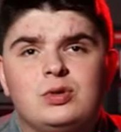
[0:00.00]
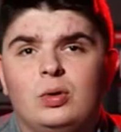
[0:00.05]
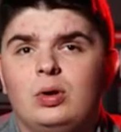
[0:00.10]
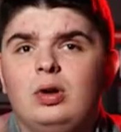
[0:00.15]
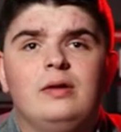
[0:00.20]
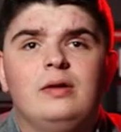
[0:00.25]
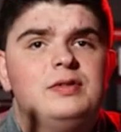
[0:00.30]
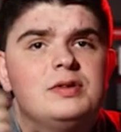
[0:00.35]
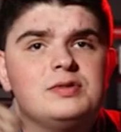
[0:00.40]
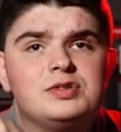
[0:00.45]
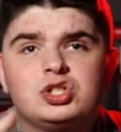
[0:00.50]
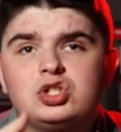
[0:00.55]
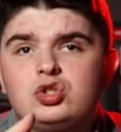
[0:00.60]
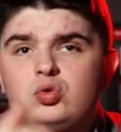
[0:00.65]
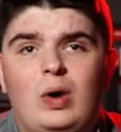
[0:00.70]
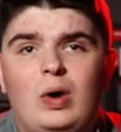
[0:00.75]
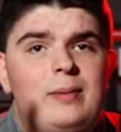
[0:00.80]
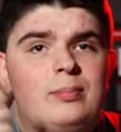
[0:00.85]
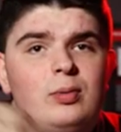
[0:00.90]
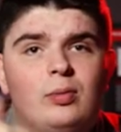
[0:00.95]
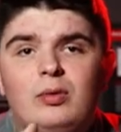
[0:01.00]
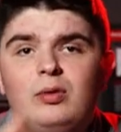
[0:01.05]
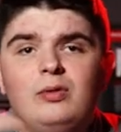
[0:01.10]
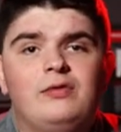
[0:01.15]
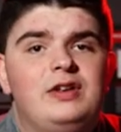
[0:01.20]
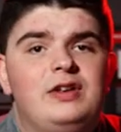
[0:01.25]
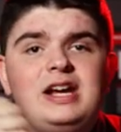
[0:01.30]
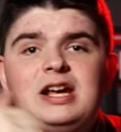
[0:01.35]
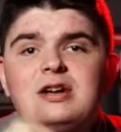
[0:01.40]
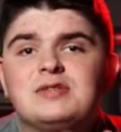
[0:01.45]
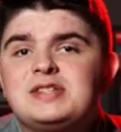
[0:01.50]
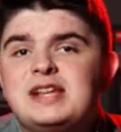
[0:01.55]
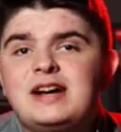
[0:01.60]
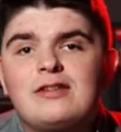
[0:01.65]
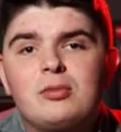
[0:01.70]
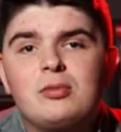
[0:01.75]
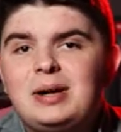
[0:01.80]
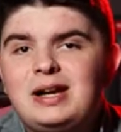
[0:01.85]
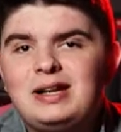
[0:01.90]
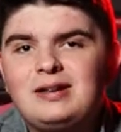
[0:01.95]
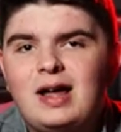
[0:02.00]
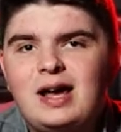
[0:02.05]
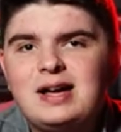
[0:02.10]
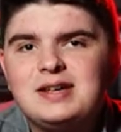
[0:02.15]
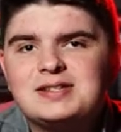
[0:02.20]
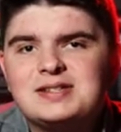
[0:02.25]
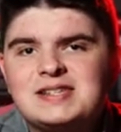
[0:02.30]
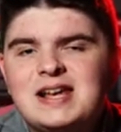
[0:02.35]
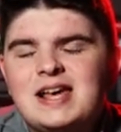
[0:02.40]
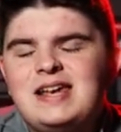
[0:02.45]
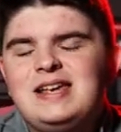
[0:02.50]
So all of those swipeable videos that everybody likes,